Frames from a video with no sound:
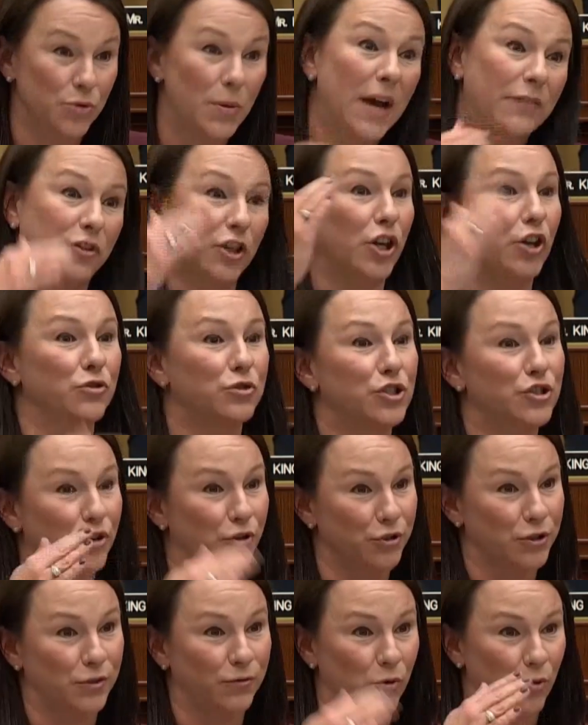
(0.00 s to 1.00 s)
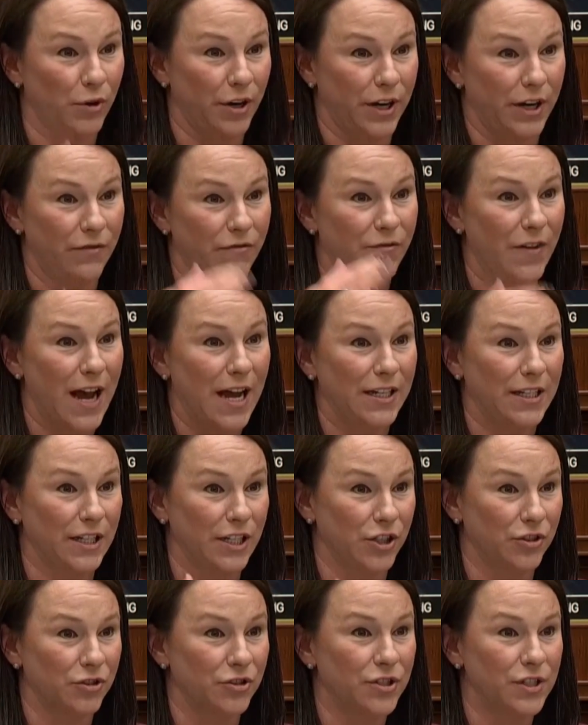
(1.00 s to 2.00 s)
You have to go search for it and find
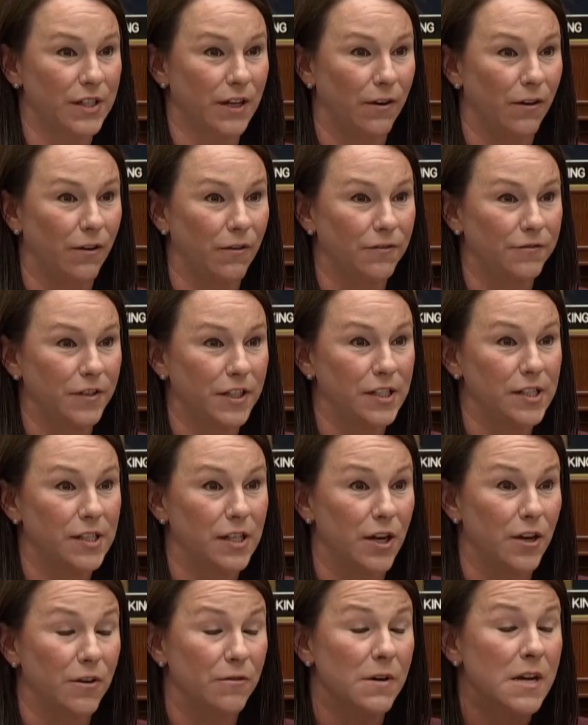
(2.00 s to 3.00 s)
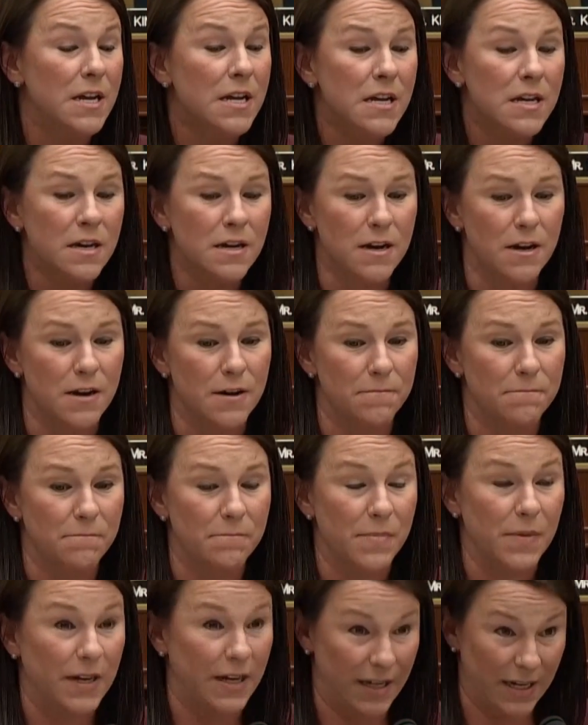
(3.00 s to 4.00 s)
it yourself. And so,
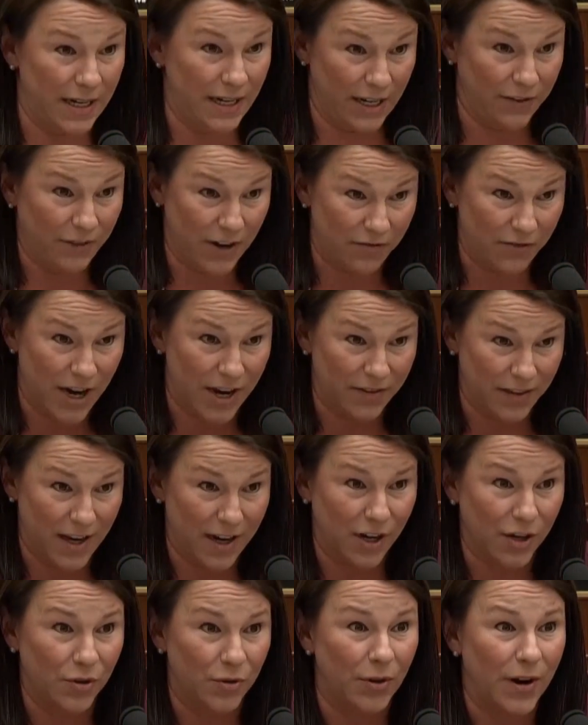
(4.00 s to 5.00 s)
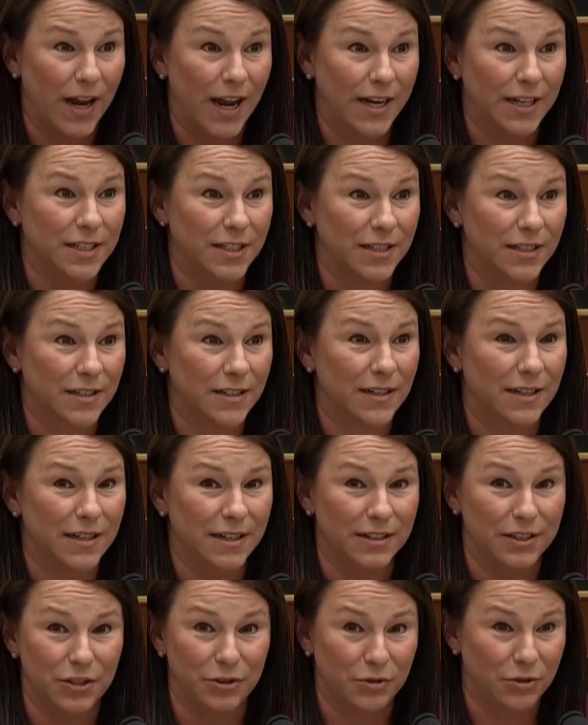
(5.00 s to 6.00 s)
um, if I've got that correct, uh,
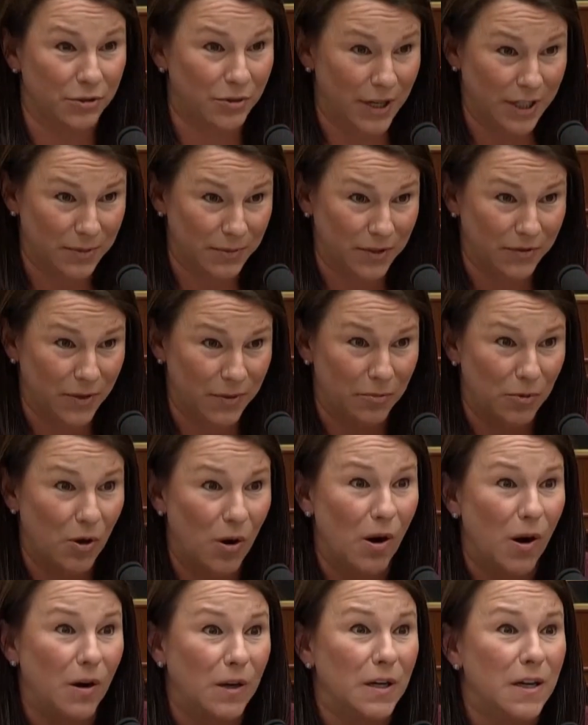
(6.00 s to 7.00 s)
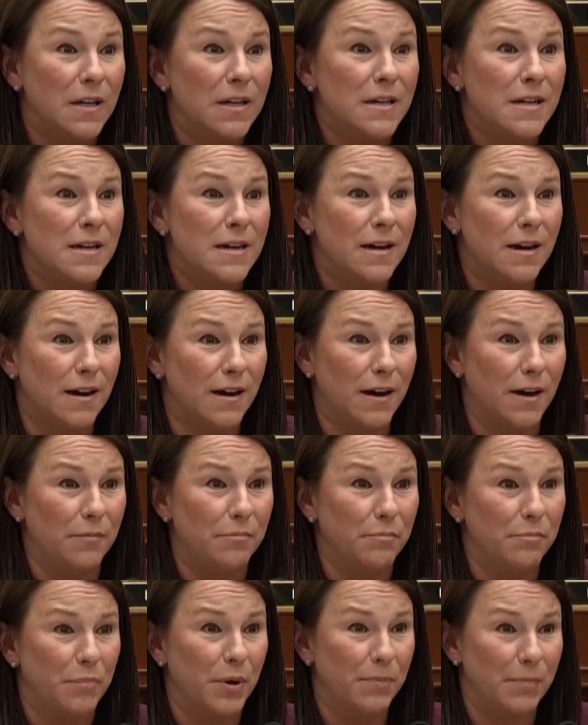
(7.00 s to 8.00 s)
you correct me if I'm wrong,
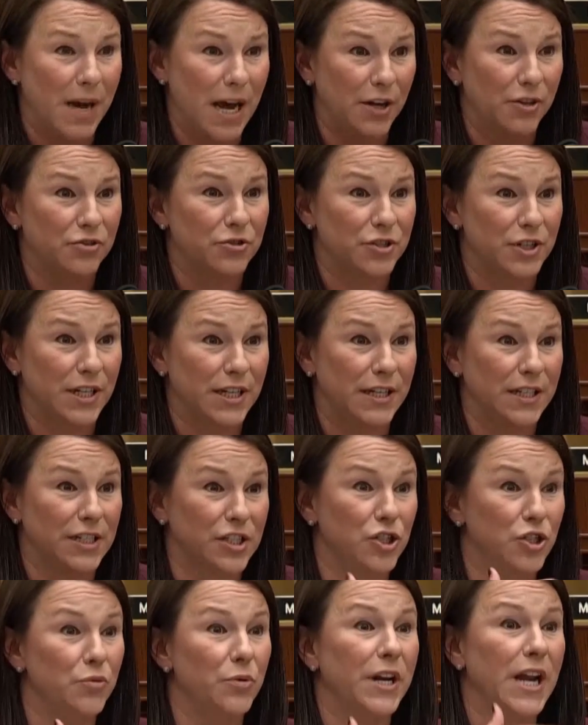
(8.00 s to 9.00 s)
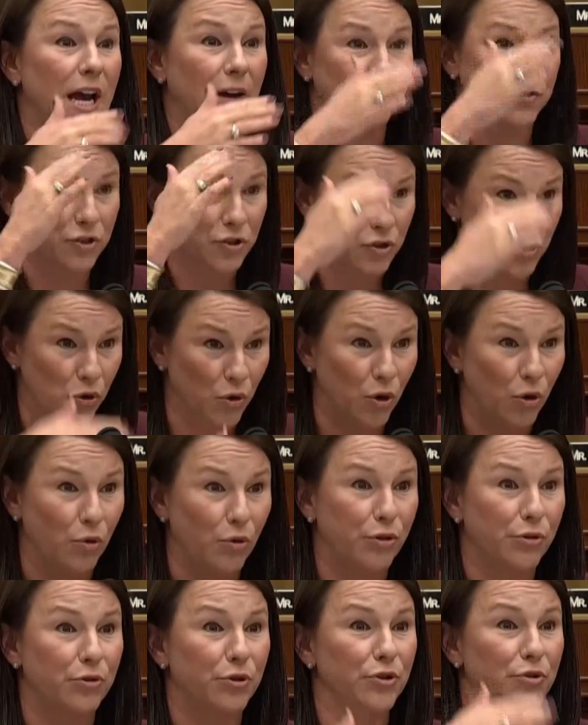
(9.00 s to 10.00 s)
um, but my understanding is you would have to
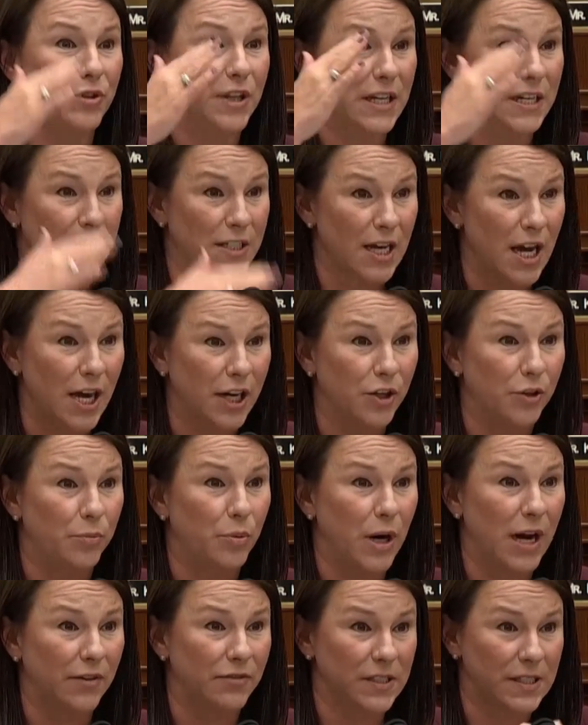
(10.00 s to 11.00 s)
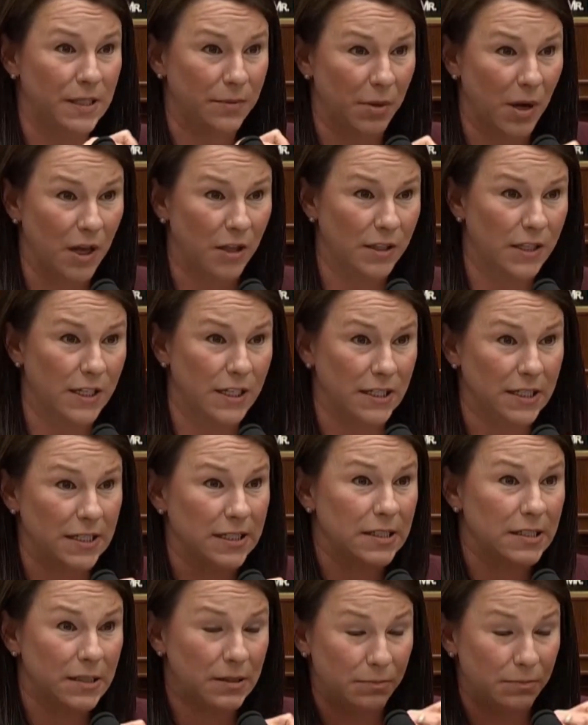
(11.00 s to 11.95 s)
scroll through the entire privacy policy,